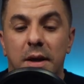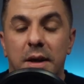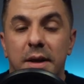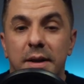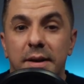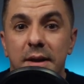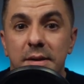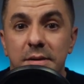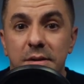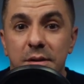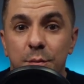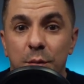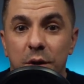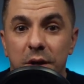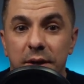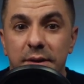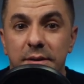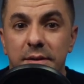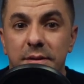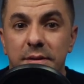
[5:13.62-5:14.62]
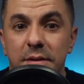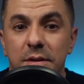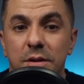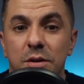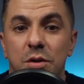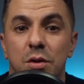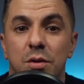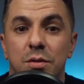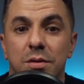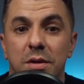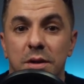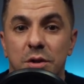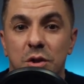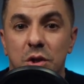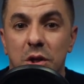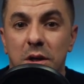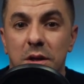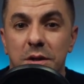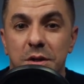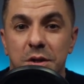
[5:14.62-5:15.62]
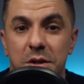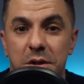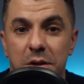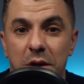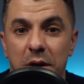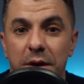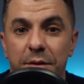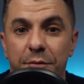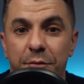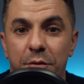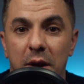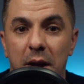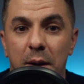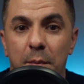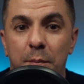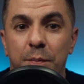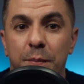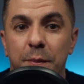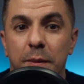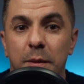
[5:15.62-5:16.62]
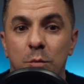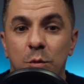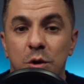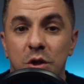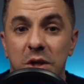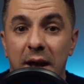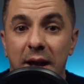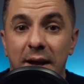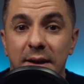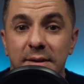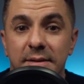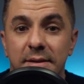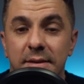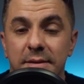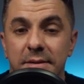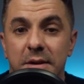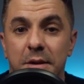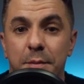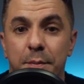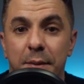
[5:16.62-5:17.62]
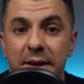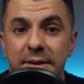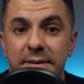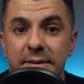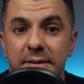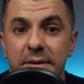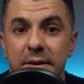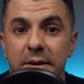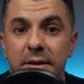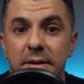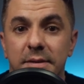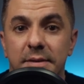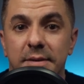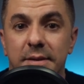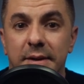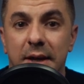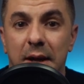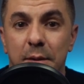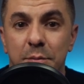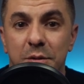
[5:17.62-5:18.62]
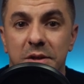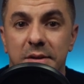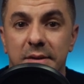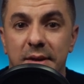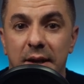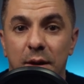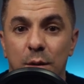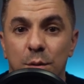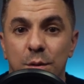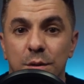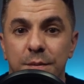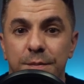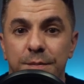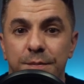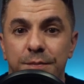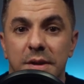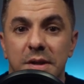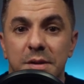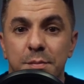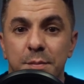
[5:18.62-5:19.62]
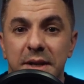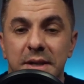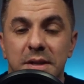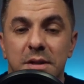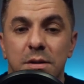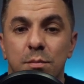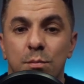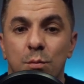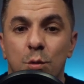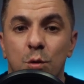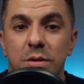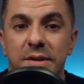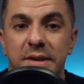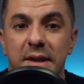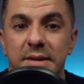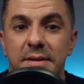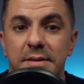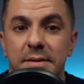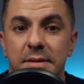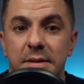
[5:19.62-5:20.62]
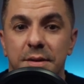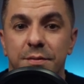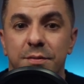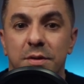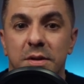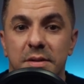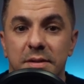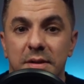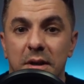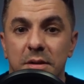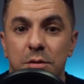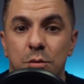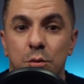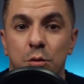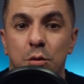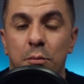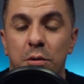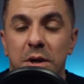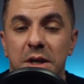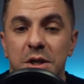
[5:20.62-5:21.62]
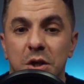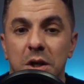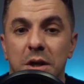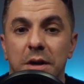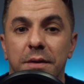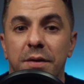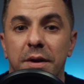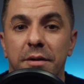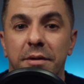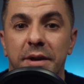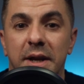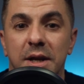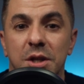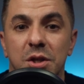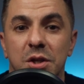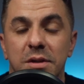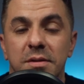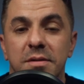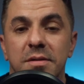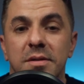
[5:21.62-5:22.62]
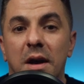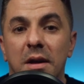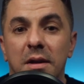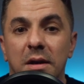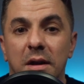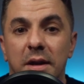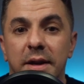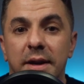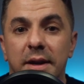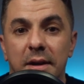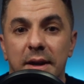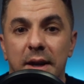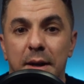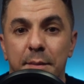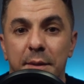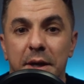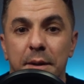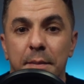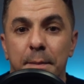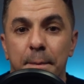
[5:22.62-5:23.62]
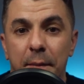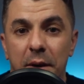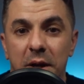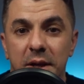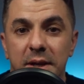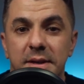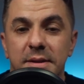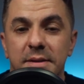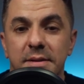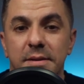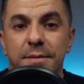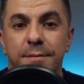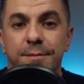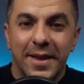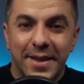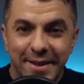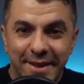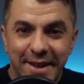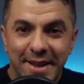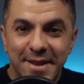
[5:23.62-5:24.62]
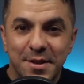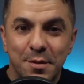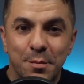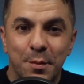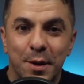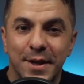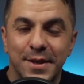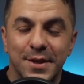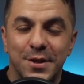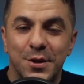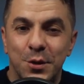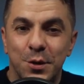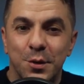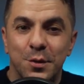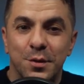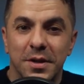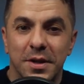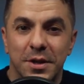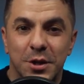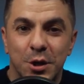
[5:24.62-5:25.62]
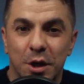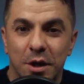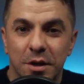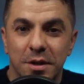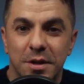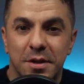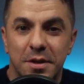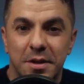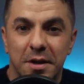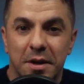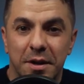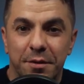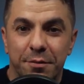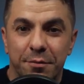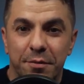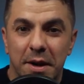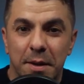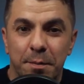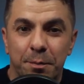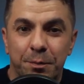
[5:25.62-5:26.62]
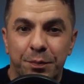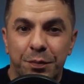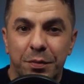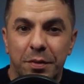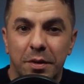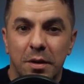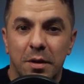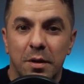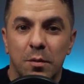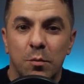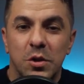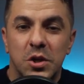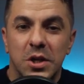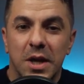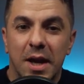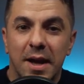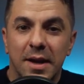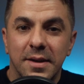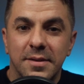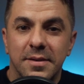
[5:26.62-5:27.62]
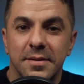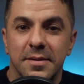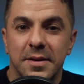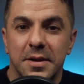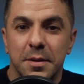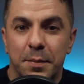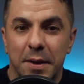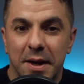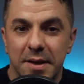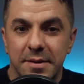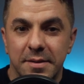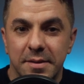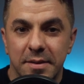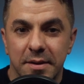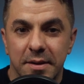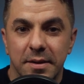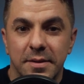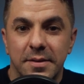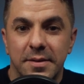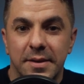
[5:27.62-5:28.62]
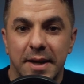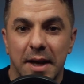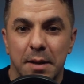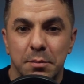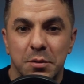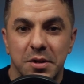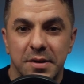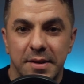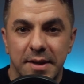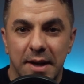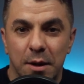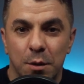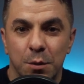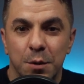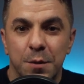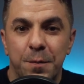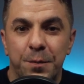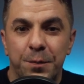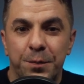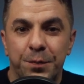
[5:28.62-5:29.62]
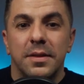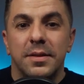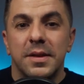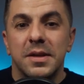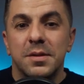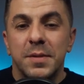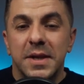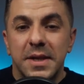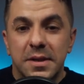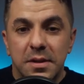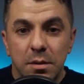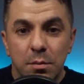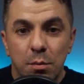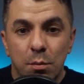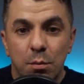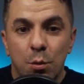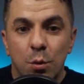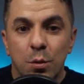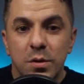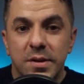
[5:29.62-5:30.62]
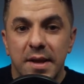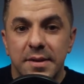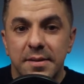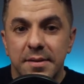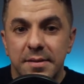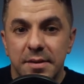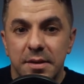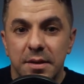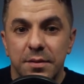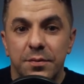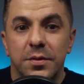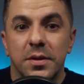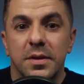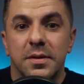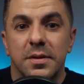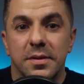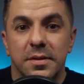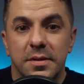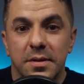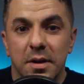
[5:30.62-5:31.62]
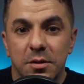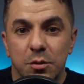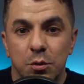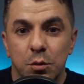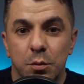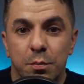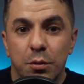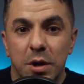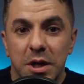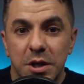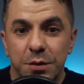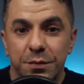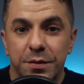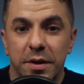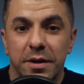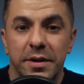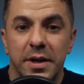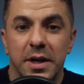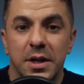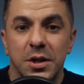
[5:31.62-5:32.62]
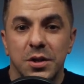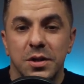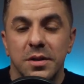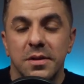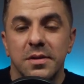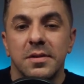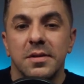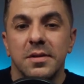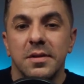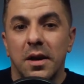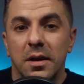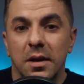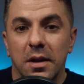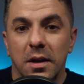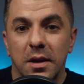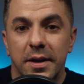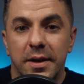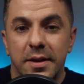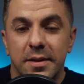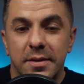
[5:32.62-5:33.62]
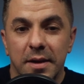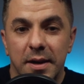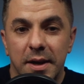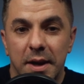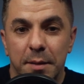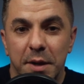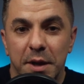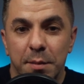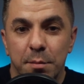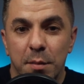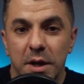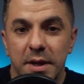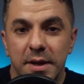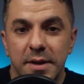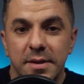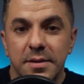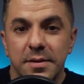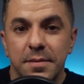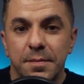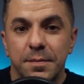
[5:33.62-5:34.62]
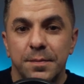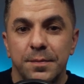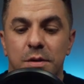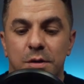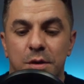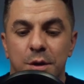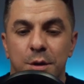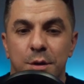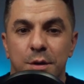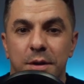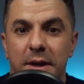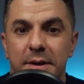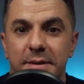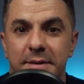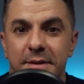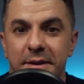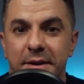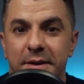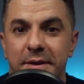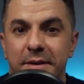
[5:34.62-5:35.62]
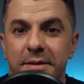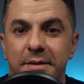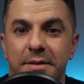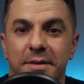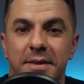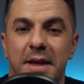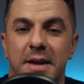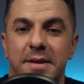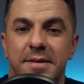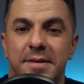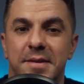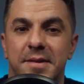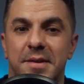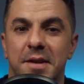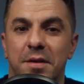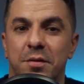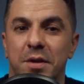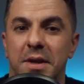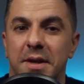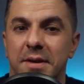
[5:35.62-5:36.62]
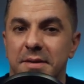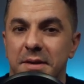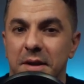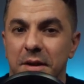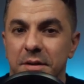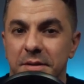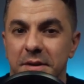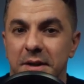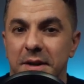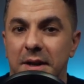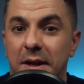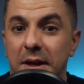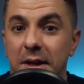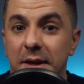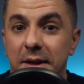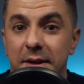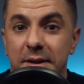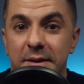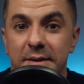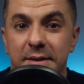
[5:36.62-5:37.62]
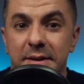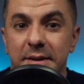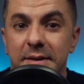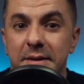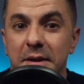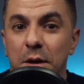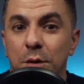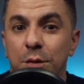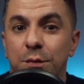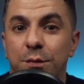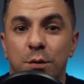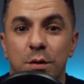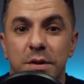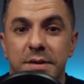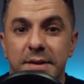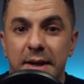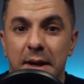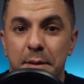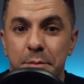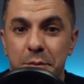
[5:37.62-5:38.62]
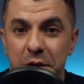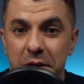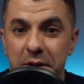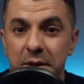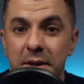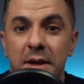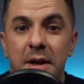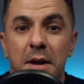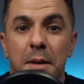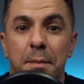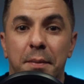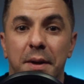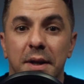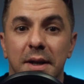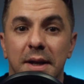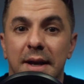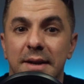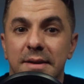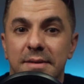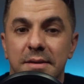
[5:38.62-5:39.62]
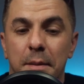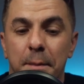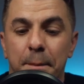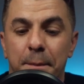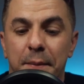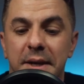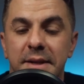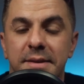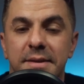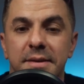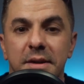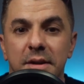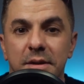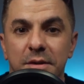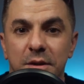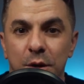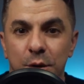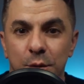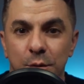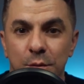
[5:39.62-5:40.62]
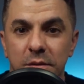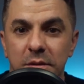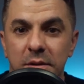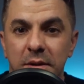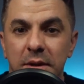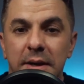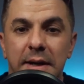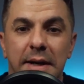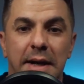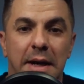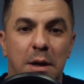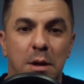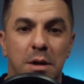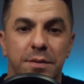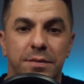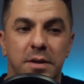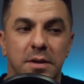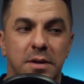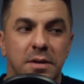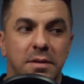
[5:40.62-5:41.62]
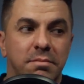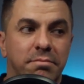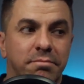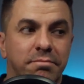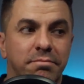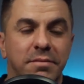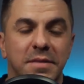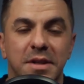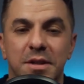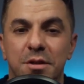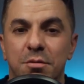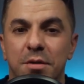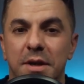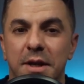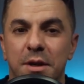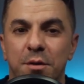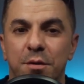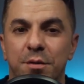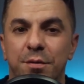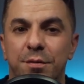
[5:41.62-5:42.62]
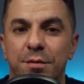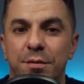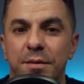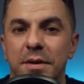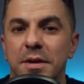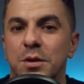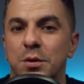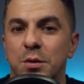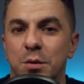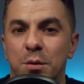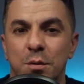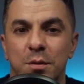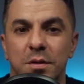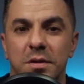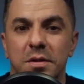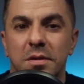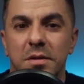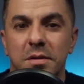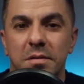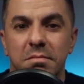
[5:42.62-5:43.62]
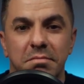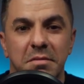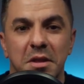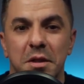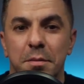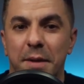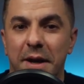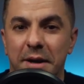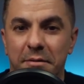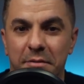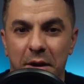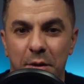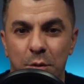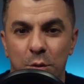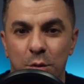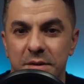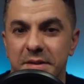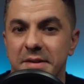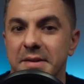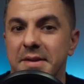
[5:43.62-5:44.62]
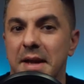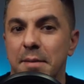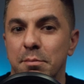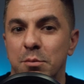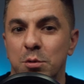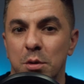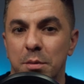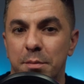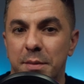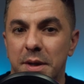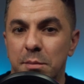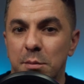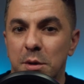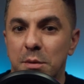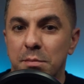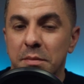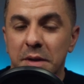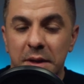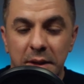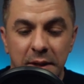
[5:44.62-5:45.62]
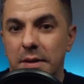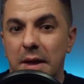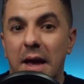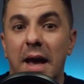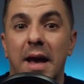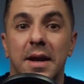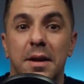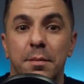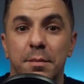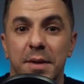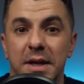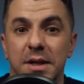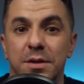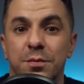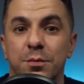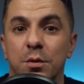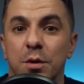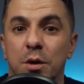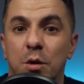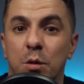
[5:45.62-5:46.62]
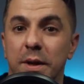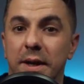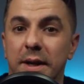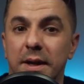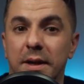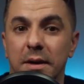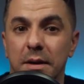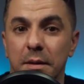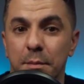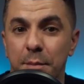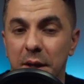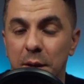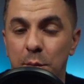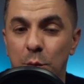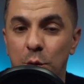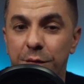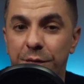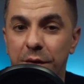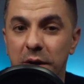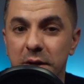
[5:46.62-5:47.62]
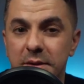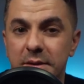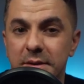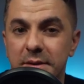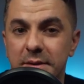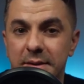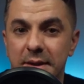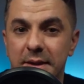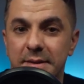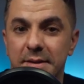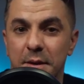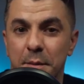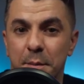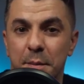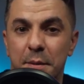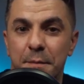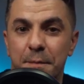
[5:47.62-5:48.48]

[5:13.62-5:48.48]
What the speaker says: Condenser mics use a charged diaphragm, which acts as a capacitor to capture sound. This makes them more sensitive to subtle pressure variations, unlike dynamic mics. Condenser mics use a charged diaphragm, which acts as a capacitor to capture sound. This makes them more sensitive to subtle pressure variations, unlike dynamic mics. So that's it. The sE7 excels at clear, detailed voice capture, but lacks bassier tones. However, this trade-off ensures that the background noise is kept to a minimum, and it makes for a quick, minimal fuss setup.